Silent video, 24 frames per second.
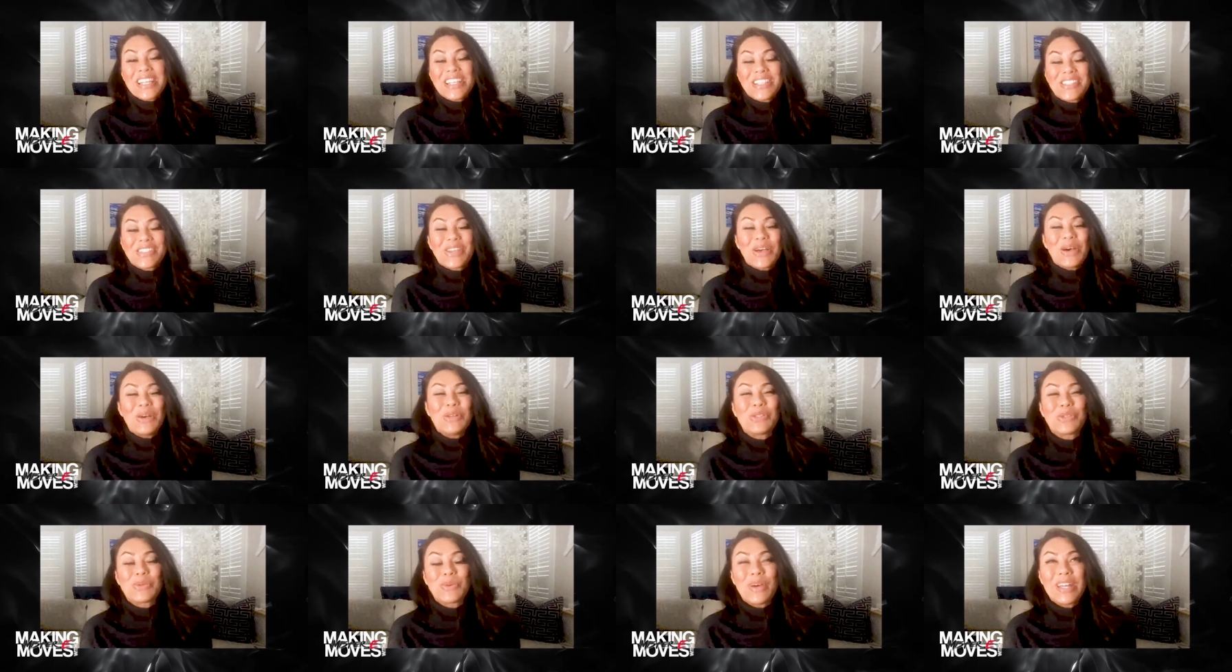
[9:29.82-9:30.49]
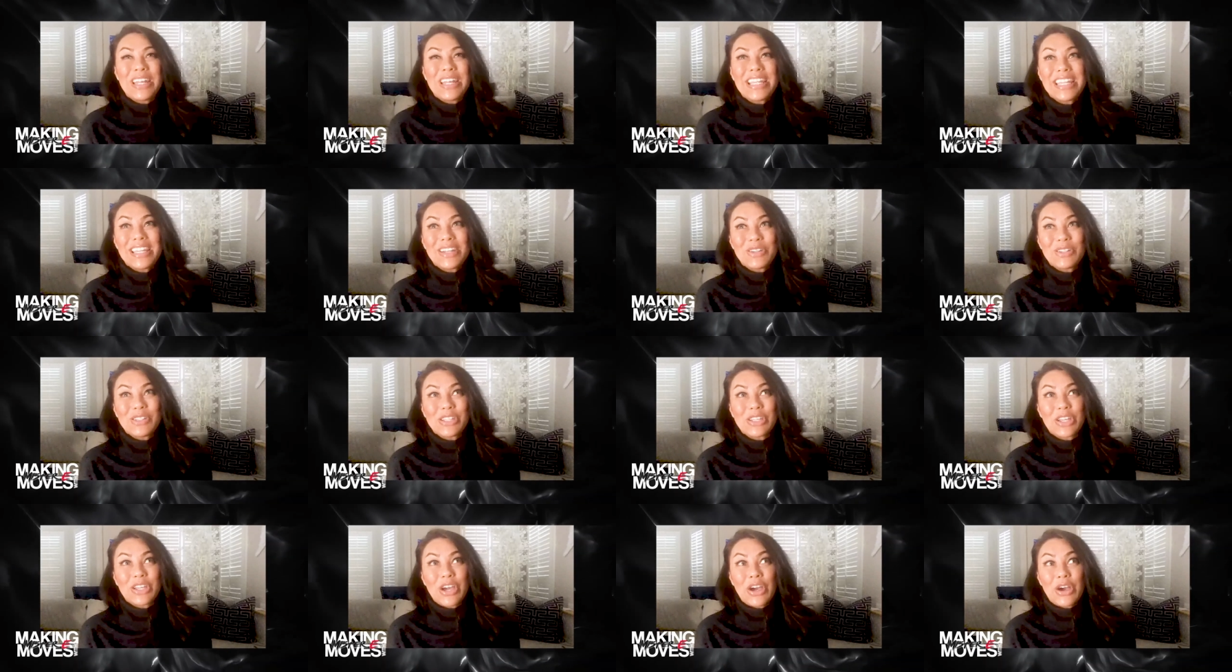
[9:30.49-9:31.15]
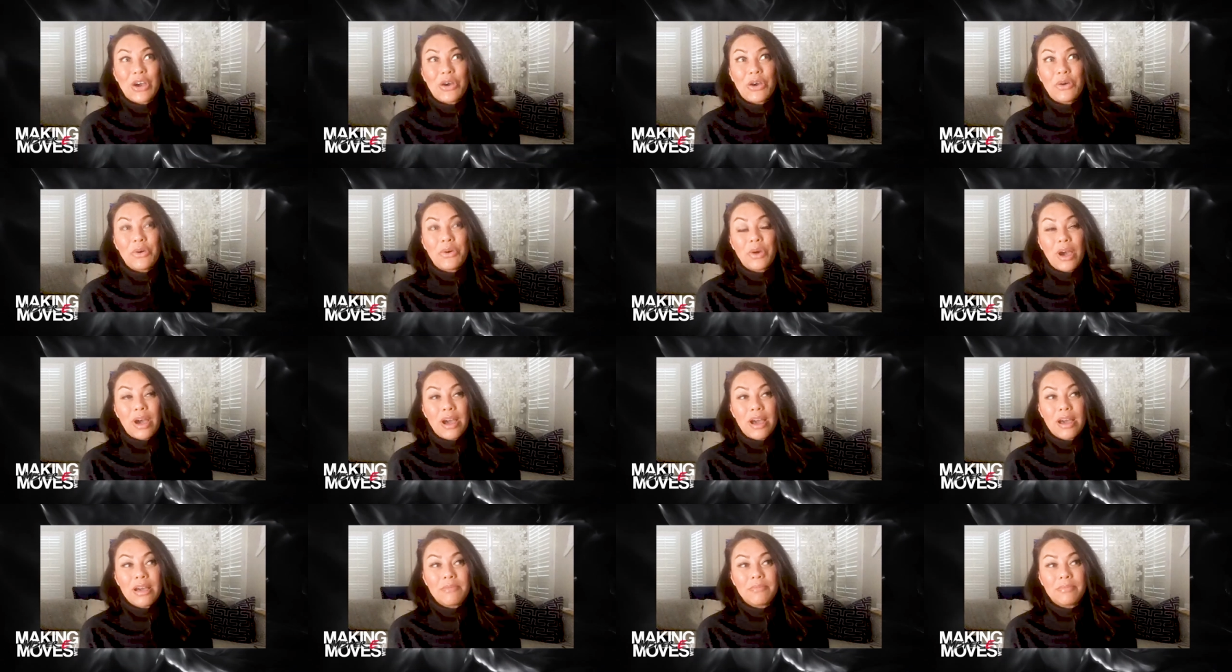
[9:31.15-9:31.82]
So 20 years ago,
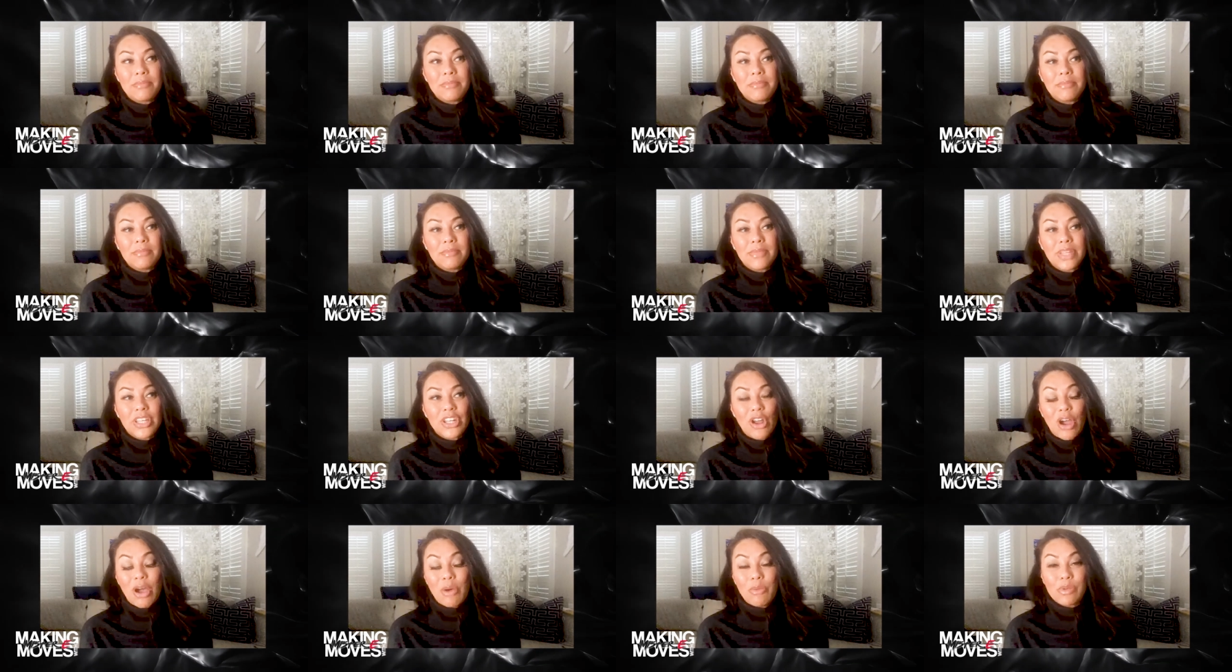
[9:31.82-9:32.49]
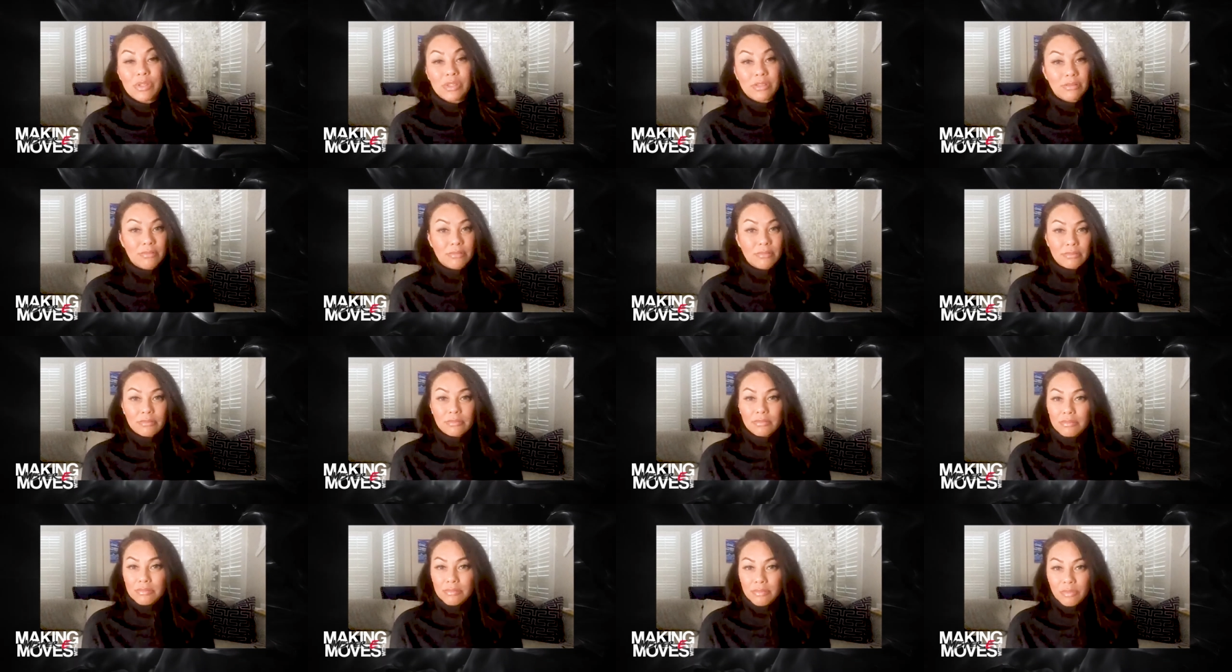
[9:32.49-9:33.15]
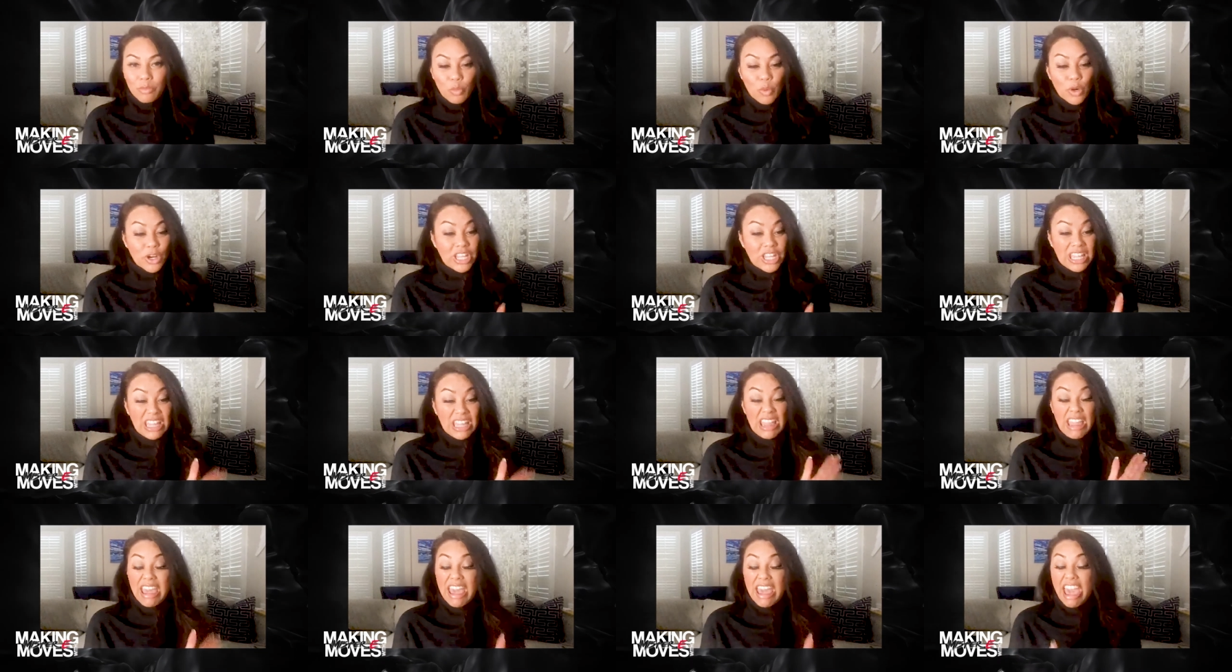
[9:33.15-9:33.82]
um, you know, I was
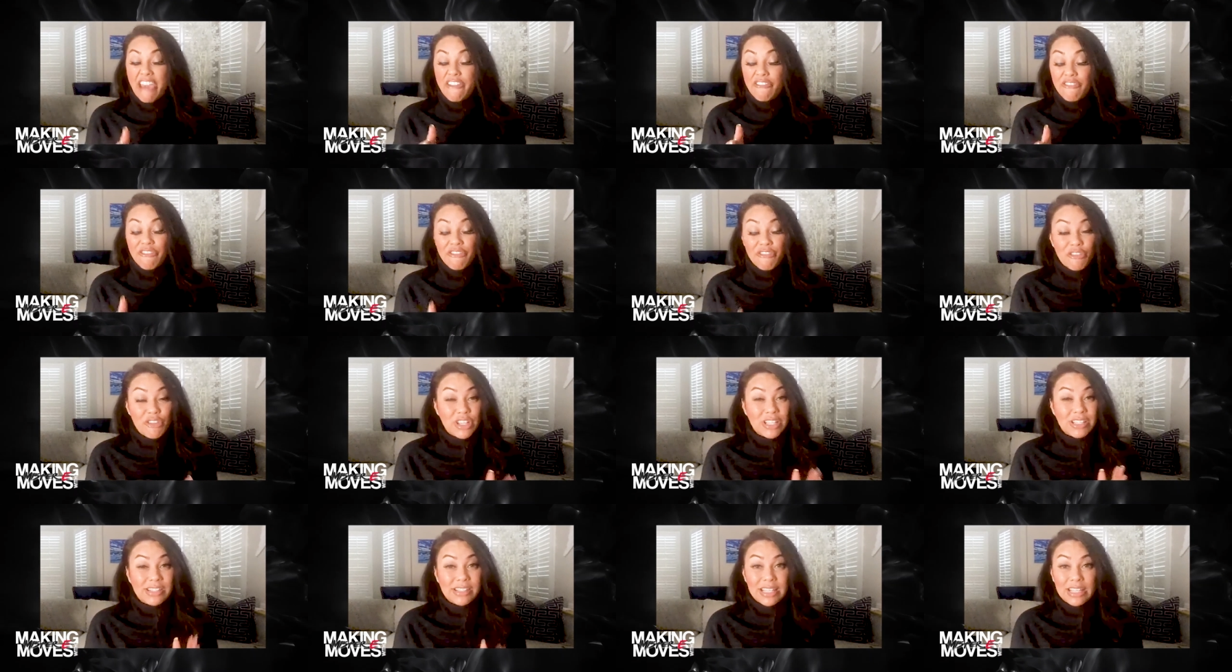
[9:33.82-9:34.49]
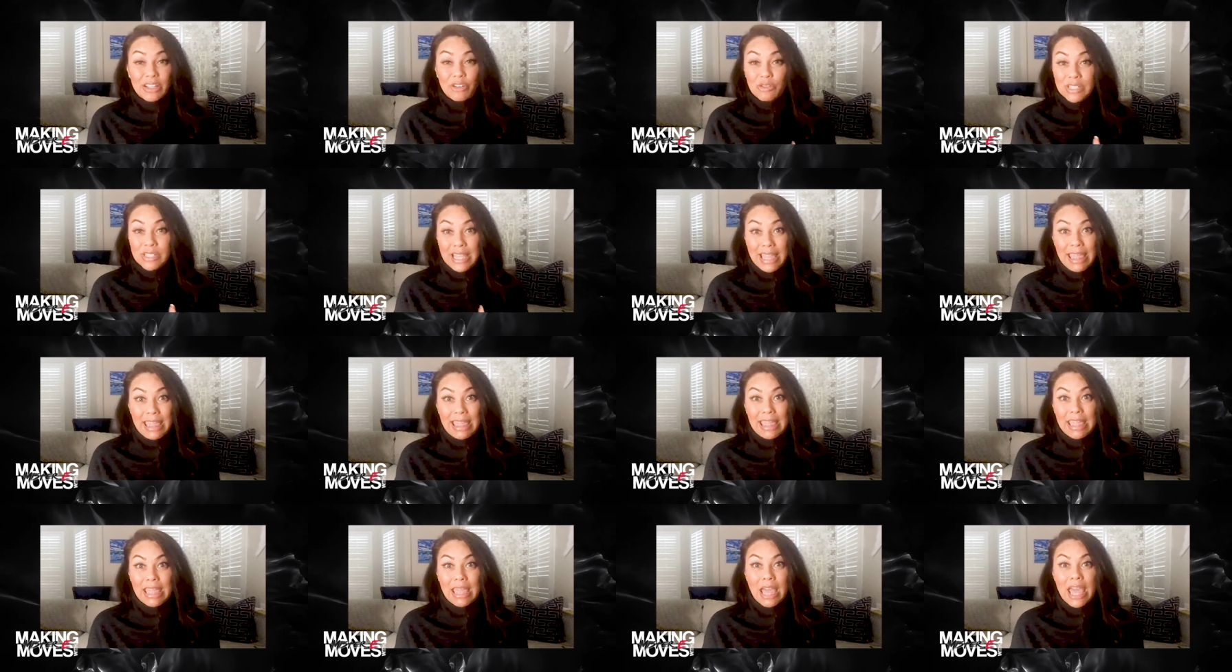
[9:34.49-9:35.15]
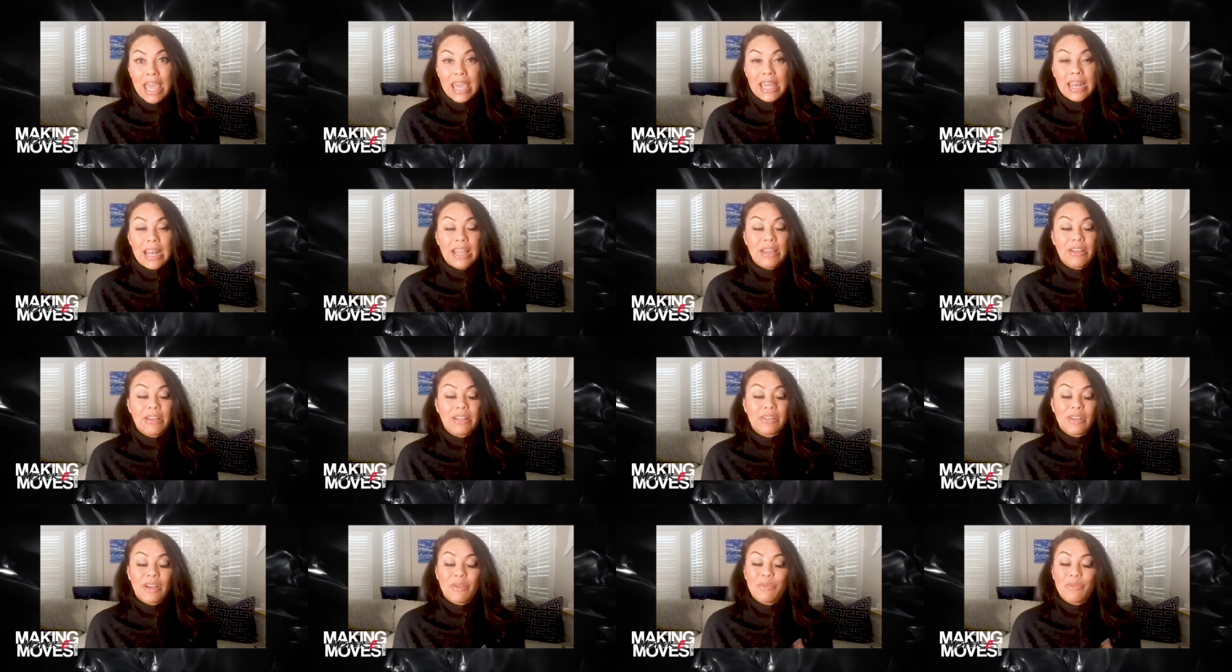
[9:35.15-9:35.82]
working every single day and
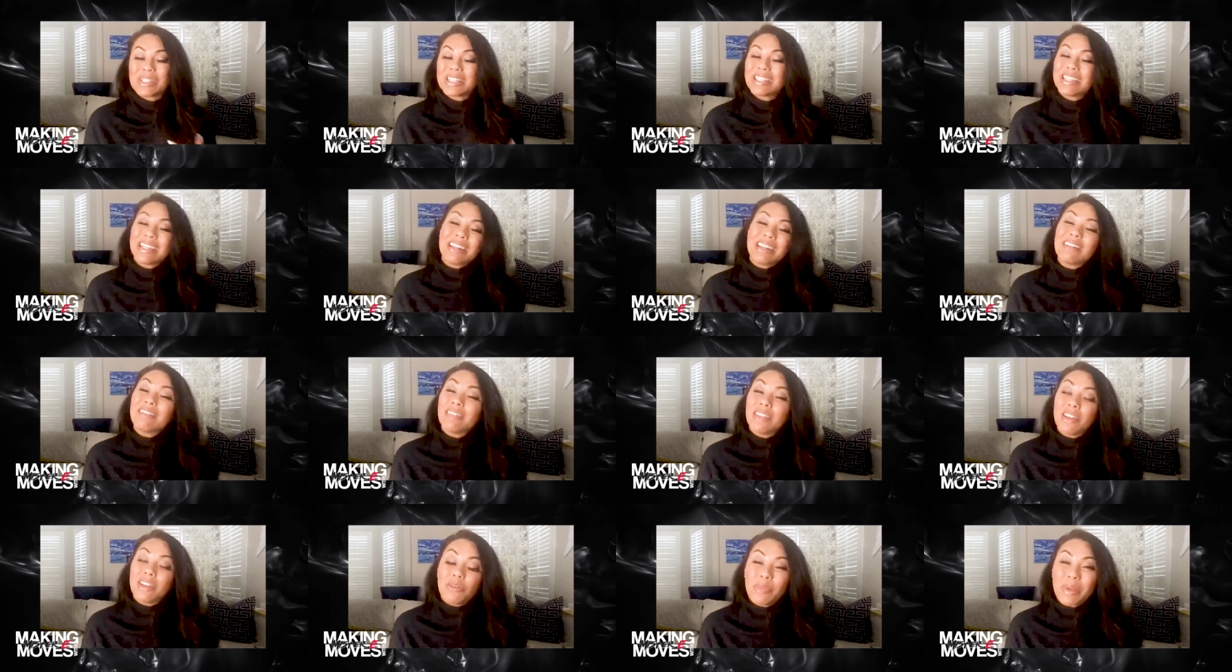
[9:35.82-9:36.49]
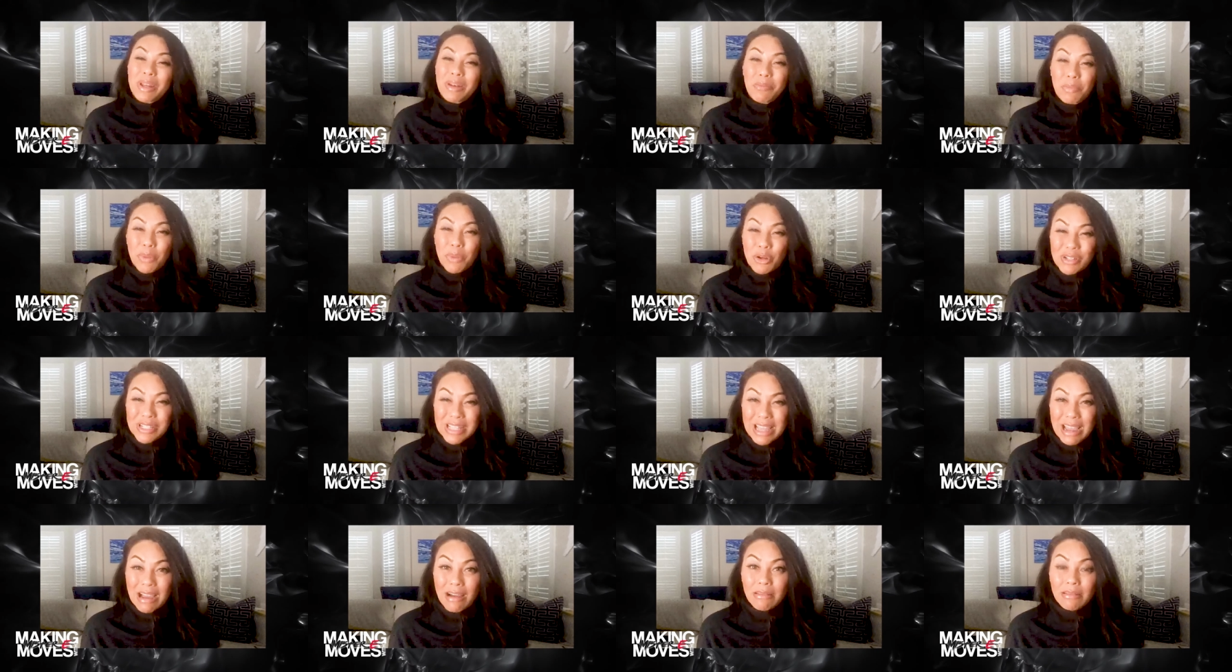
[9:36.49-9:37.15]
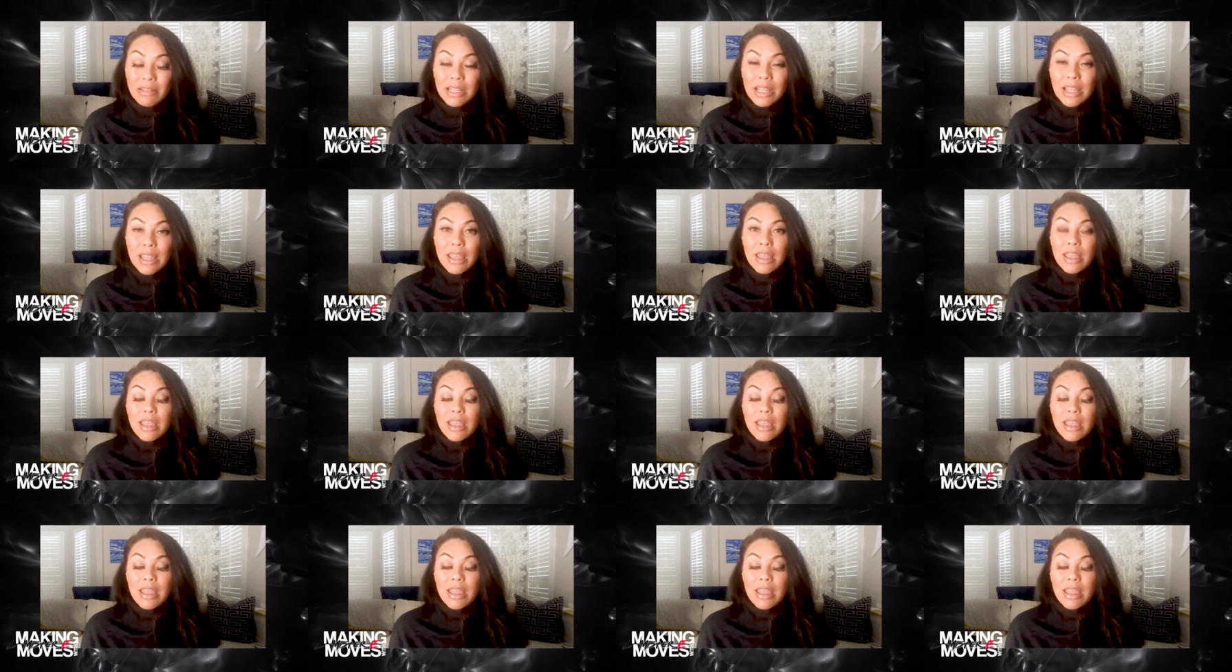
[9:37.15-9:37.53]
I, I was getting a little bit burnt out